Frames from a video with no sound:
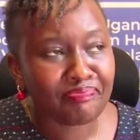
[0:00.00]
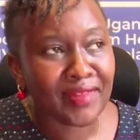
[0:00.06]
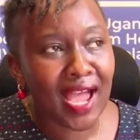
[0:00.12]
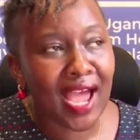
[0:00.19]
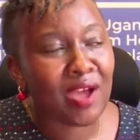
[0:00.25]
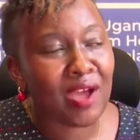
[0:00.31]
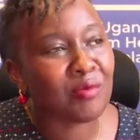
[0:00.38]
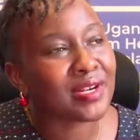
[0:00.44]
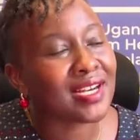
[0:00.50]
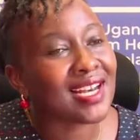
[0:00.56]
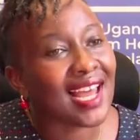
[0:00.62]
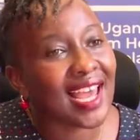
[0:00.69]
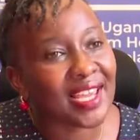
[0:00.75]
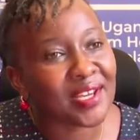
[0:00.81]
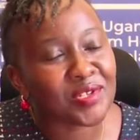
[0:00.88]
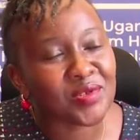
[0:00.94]
I would
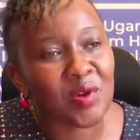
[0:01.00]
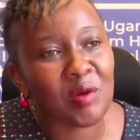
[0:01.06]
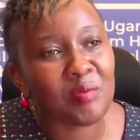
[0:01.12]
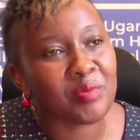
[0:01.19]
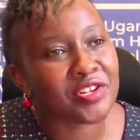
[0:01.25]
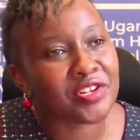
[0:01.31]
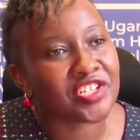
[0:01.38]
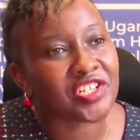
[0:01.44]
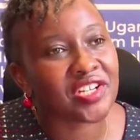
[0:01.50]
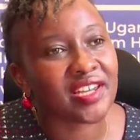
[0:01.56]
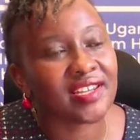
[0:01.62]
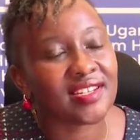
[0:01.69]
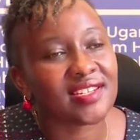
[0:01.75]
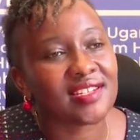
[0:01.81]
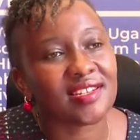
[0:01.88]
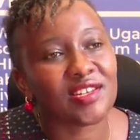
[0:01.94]
like to
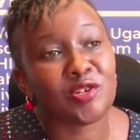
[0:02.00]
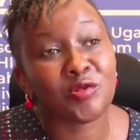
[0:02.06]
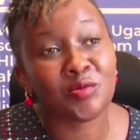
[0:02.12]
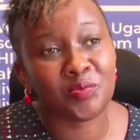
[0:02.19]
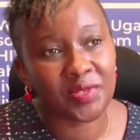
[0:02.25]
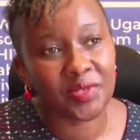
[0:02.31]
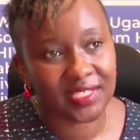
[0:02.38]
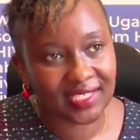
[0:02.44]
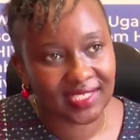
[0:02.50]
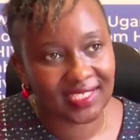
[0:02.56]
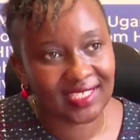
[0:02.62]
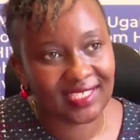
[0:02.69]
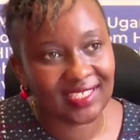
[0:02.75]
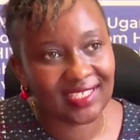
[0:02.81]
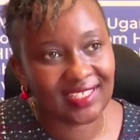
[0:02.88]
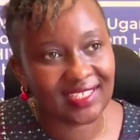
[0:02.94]
appreciate
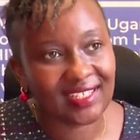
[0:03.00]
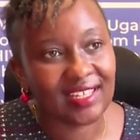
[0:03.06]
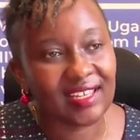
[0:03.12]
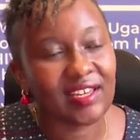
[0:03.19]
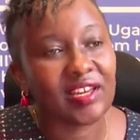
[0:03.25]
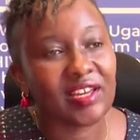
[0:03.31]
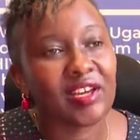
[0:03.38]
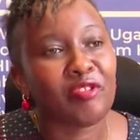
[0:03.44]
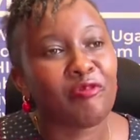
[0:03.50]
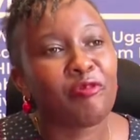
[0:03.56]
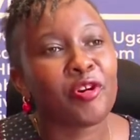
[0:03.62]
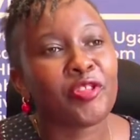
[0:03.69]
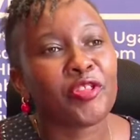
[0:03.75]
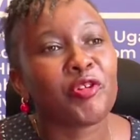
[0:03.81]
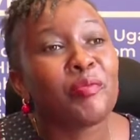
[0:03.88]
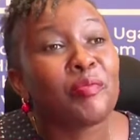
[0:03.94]
UBC for
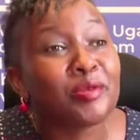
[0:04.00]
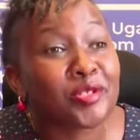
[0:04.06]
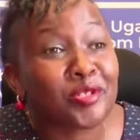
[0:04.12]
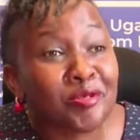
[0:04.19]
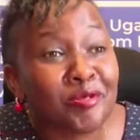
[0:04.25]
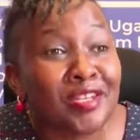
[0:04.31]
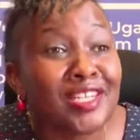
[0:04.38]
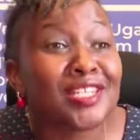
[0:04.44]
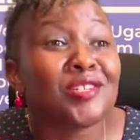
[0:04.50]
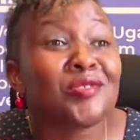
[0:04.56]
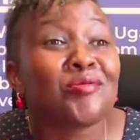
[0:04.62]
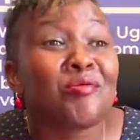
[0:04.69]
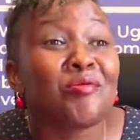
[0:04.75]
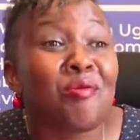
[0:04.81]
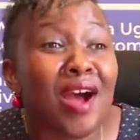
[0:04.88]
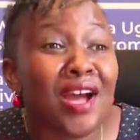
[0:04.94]
the opportunity
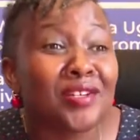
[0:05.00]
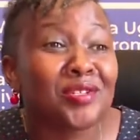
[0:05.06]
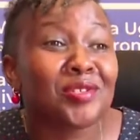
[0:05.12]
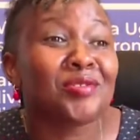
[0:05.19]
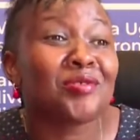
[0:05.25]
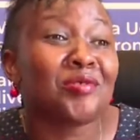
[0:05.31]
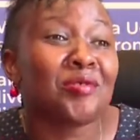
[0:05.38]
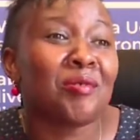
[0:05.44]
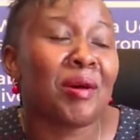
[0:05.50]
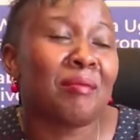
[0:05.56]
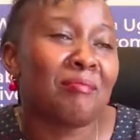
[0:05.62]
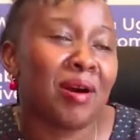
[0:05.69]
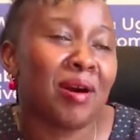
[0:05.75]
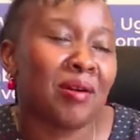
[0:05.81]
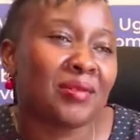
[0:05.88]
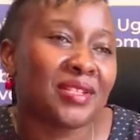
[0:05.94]
to want to know
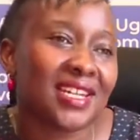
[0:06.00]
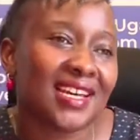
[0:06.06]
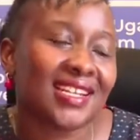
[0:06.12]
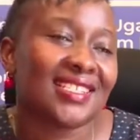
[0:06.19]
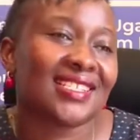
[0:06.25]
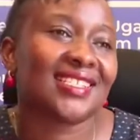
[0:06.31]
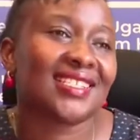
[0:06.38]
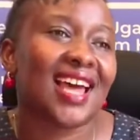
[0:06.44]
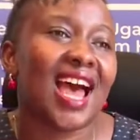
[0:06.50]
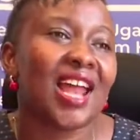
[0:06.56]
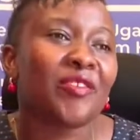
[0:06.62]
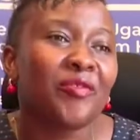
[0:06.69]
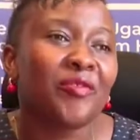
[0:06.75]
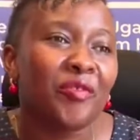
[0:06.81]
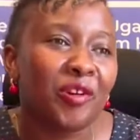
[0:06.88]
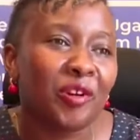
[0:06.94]
about us and
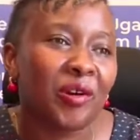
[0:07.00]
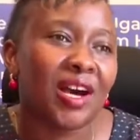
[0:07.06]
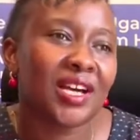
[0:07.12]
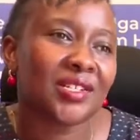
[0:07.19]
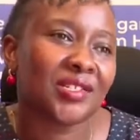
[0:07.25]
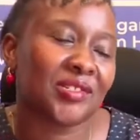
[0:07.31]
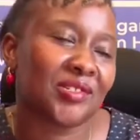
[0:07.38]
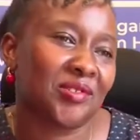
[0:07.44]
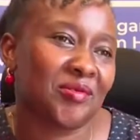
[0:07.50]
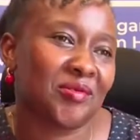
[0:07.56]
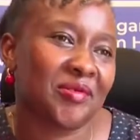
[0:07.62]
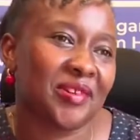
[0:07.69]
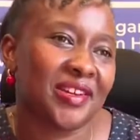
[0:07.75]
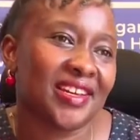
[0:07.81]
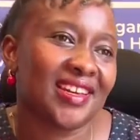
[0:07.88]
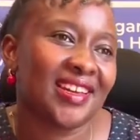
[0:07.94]
follow our
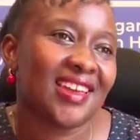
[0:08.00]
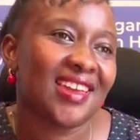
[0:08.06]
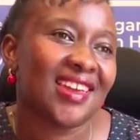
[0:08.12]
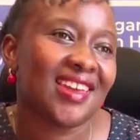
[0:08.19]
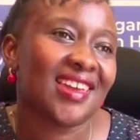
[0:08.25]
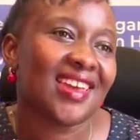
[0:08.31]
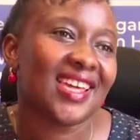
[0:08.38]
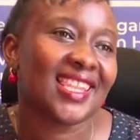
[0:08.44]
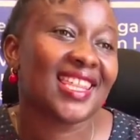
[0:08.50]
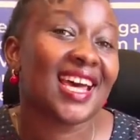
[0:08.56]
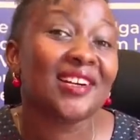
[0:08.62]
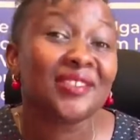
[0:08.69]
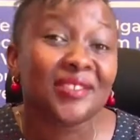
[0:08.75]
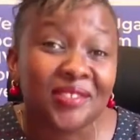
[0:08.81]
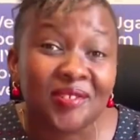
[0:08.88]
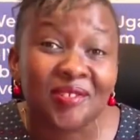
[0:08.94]
story.
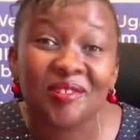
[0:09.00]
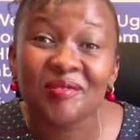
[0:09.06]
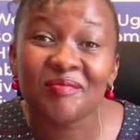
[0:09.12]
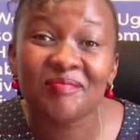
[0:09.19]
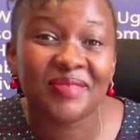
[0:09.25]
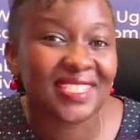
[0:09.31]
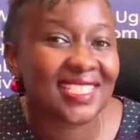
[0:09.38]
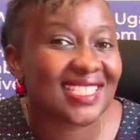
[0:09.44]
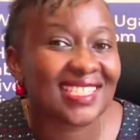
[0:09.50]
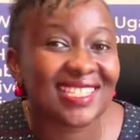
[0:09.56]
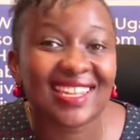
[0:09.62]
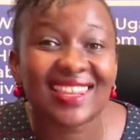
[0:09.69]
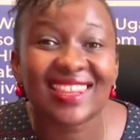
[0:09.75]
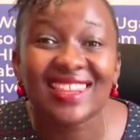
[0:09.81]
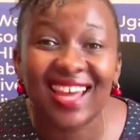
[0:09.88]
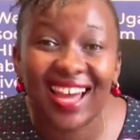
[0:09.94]
Thanks to
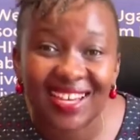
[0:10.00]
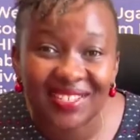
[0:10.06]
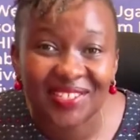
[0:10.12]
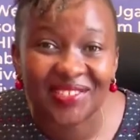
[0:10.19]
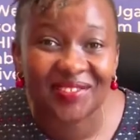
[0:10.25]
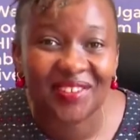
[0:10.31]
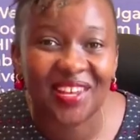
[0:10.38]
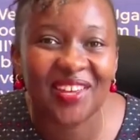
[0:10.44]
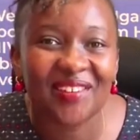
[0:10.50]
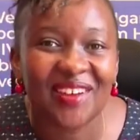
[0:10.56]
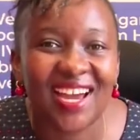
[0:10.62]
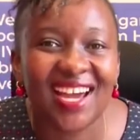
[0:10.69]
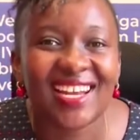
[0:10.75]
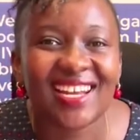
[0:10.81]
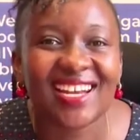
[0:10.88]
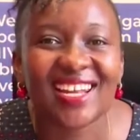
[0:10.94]
UBC, thanks to the
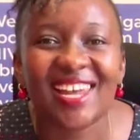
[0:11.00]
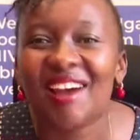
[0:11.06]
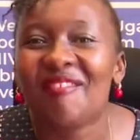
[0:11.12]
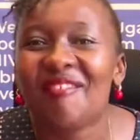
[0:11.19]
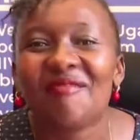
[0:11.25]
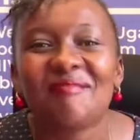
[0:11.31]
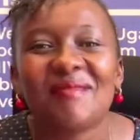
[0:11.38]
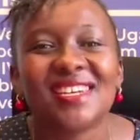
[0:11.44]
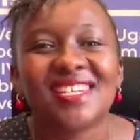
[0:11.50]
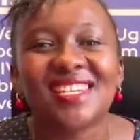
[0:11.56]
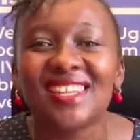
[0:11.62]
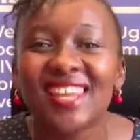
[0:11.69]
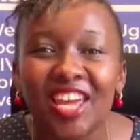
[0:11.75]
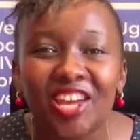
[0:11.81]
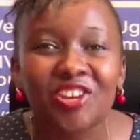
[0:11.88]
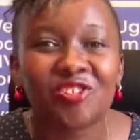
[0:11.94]
Ugandan government.
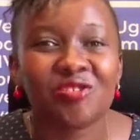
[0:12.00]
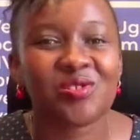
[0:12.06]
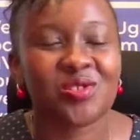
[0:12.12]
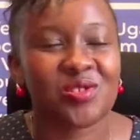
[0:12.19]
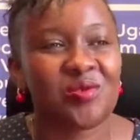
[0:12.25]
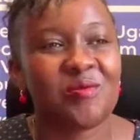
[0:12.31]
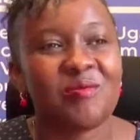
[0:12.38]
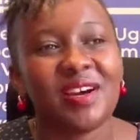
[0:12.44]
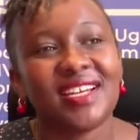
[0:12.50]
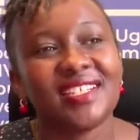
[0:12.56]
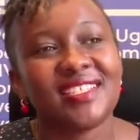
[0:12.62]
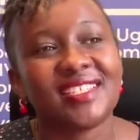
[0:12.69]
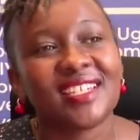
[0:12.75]
Thank you so much